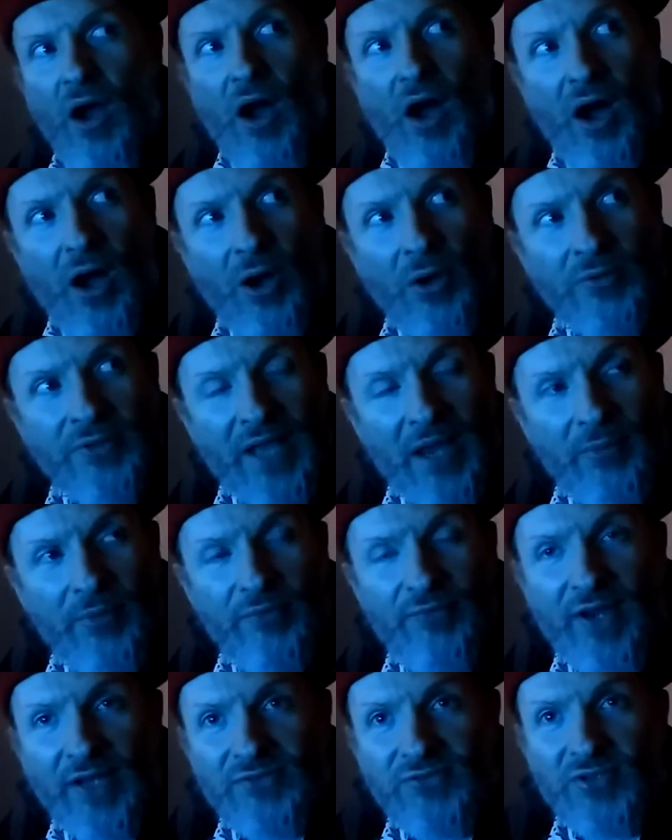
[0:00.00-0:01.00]
Oh, now
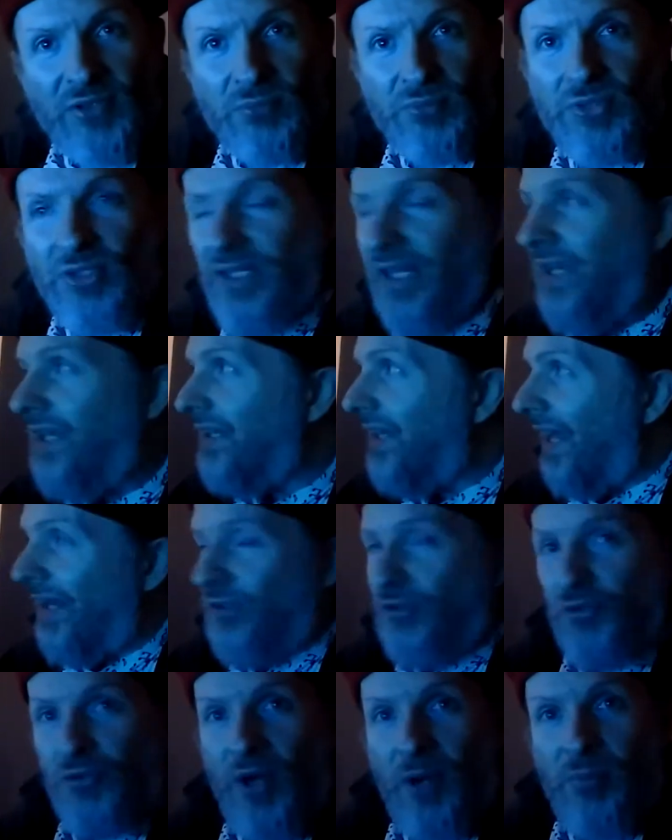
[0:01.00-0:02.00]
we've got some really
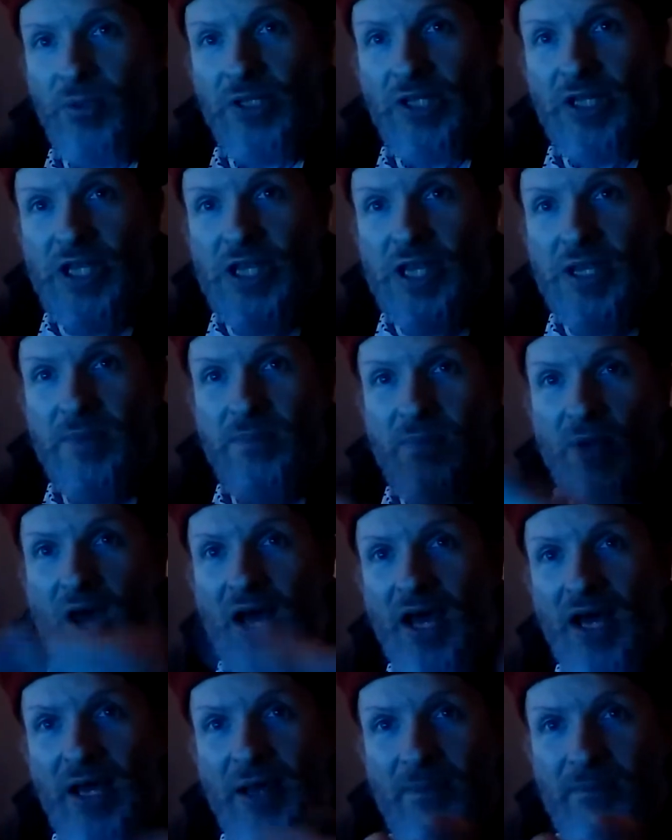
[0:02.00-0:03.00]
like trebly
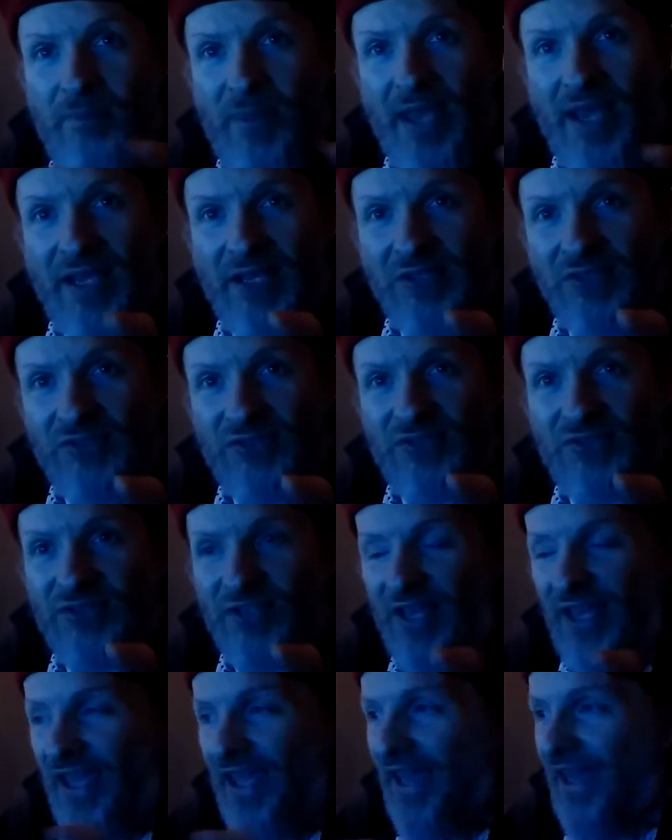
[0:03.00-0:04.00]

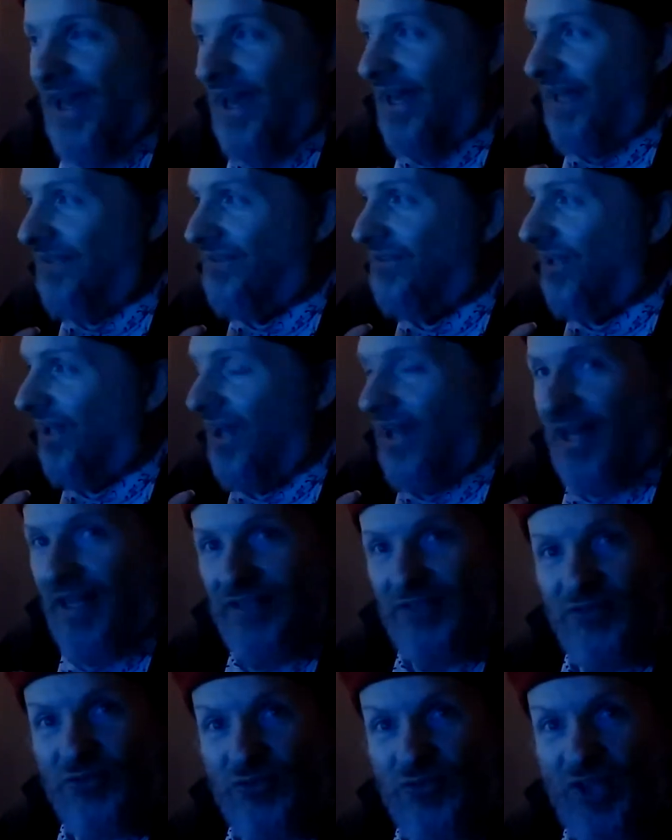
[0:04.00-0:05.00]
bass and
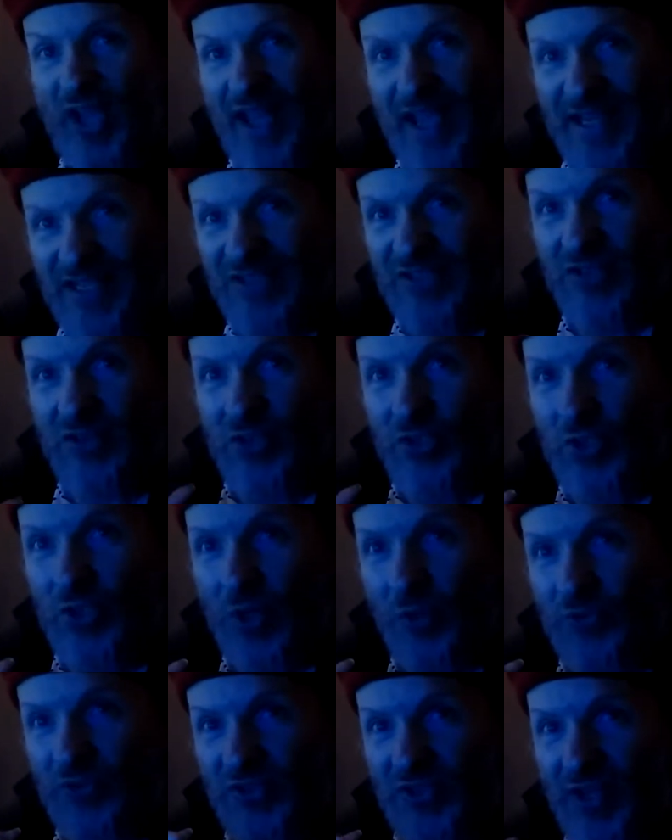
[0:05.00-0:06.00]
tight,
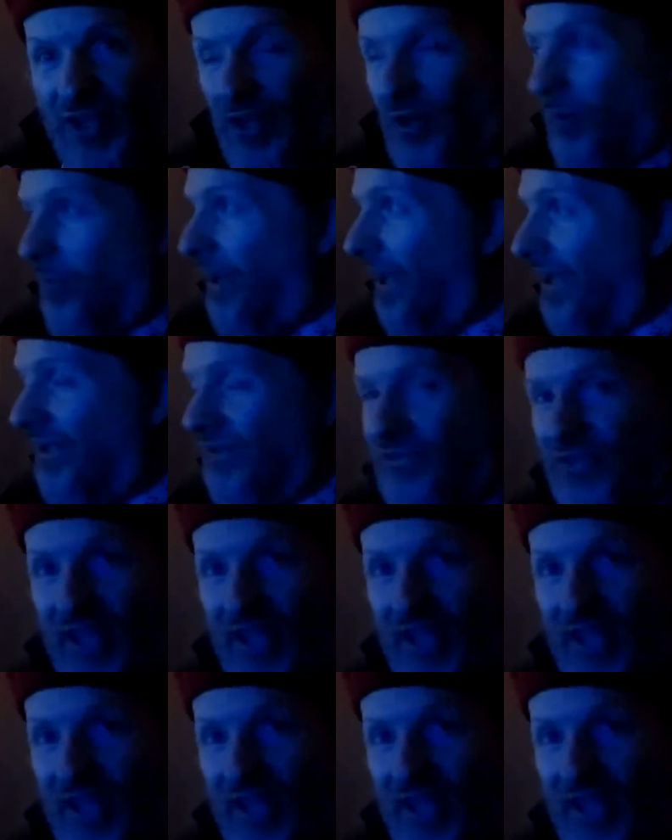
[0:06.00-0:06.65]
staccato bass